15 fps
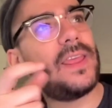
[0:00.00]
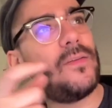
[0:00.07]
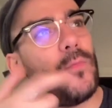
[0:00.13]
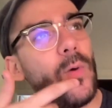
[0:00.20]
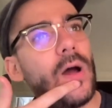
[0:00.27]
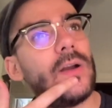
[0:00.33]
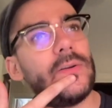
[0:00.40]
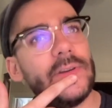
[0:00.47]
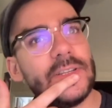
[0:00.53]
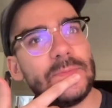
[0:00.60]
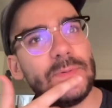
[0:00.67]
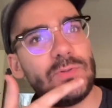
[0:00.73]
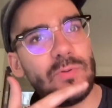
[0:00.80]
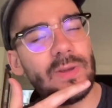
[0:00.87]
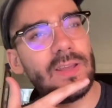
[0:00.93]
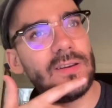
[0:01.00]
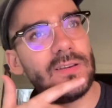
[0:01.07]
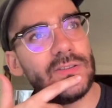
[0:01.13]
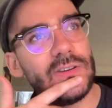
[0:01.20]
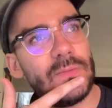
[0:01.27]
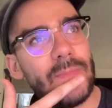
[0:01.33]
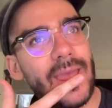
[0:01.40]
of water is between
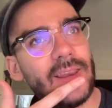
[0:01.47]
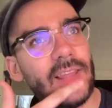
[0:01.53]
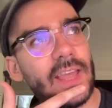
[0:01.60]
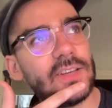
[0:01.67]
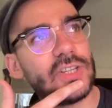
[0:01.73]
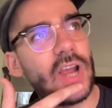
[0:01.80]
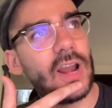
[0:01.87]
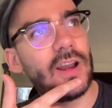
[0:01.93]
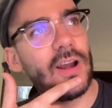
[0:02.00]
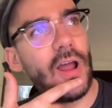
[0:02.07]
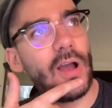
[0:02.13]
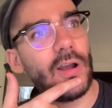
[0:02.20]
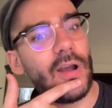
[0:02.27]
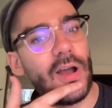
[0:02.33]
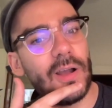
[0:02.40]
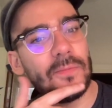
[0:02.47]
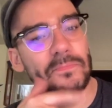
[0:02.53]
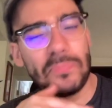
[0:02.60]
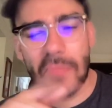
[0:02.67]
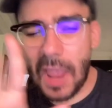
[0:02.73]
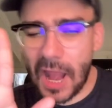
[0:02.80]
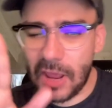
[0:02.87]
mainland China and Hong Kong.
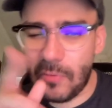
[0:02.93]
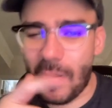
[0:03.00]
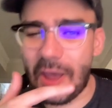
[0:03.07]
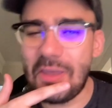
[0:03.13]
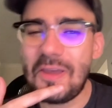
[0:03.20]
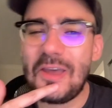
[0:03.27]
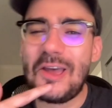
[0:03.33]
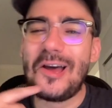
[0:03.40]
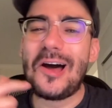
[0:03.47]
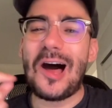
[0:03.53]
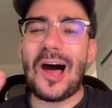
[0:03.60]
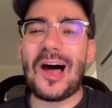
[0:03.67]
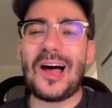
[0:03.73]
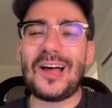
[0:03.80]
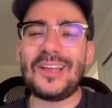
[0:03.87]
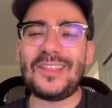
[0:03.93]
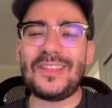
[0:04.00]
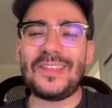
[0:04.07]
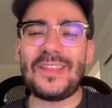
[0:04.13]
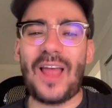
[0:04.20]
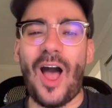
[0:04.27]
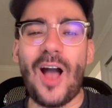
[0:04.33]
Anyway,
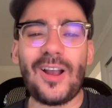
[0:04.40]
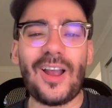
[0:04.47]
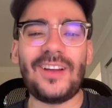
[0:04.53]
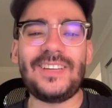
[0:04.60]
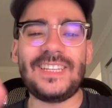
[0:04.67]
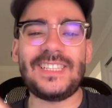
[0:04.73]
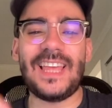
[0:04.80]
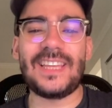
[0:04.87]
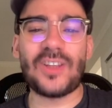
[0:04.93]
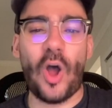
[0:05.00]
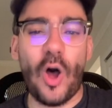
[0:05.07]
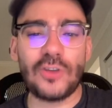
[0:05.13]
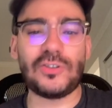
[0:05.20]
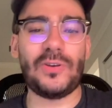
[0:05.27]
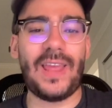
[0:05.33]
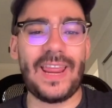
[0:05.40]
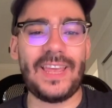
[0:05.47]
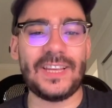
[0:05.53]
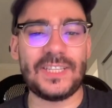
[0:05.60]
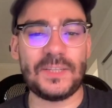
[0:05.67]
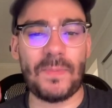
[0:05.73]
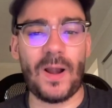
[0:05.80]
Hong Kong Disneyland's also getting
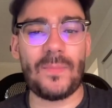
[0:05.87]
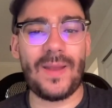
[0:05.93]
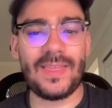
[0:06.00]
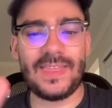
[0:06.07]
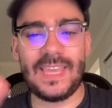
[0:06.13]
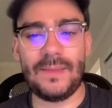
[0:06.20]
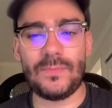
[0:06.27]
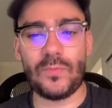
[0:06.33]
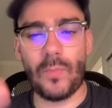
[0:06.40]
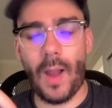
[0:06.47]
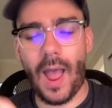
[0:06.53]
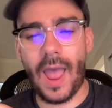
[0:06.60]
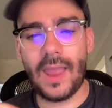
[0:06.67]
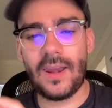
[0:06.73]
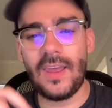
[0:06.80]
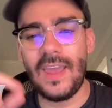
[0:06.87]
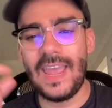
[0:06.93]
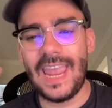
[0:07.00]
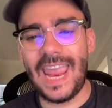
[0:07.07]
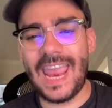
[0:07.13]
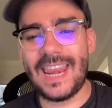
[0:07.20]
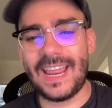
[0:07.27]
a Spider-Man themed ride
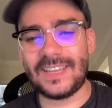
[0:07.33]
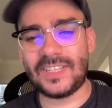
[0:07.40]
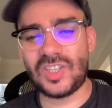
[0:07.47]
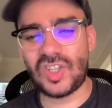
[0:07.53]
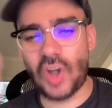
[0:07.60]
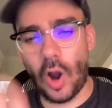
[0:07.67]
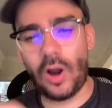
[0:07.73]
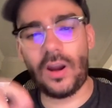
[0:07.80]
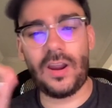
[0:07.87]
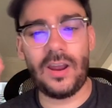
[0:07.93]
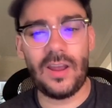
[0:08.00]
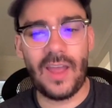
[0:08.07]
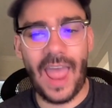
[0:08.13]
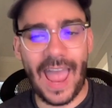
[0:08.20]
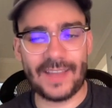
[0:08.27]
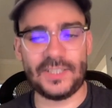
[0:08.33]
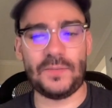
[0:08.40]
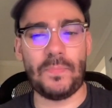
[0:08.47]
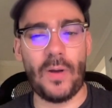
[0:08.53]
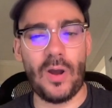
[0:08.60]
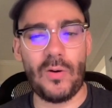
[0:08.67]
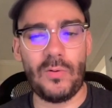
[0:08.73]
in its Stark
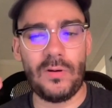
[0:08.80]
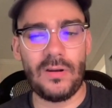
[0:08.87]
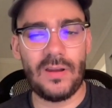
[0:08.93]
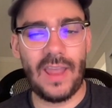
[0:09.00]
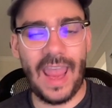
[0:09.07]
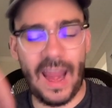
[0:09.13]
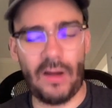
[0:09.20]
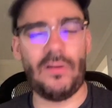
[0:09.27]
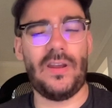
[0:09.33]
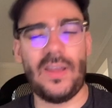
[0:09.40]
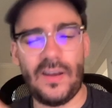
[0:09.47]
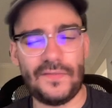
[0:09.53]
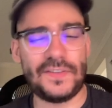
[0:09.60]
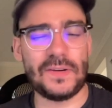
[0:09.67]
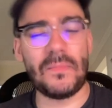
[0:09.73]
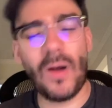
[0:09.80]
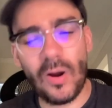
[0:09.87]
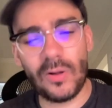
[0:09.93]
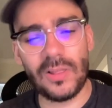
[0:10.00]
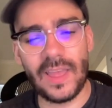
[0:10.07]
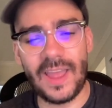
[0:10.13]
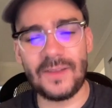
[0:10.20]
Expo area of
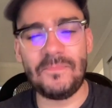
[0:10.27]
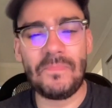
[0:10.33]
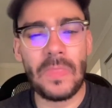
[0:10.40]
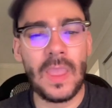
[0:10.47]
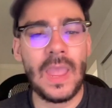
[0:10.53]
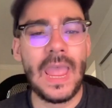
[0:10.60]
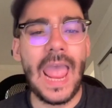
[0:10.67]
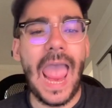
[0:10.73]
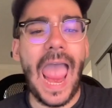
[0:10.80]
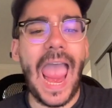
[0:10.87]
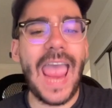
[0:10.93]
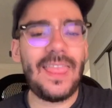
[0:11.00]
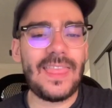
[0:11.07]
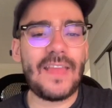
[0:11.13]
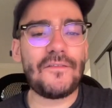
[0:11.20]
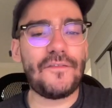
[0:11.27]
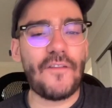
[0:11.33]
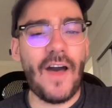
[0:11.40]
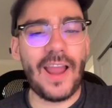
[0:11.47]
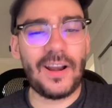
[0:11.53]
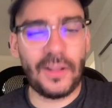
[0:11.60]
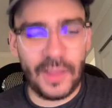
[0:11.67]
Tomorrowland. And then
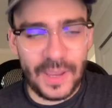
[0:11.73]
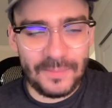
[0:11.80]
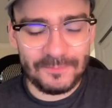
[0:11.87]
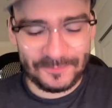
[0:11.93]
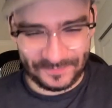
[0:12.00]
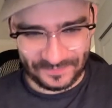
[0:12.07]
finally,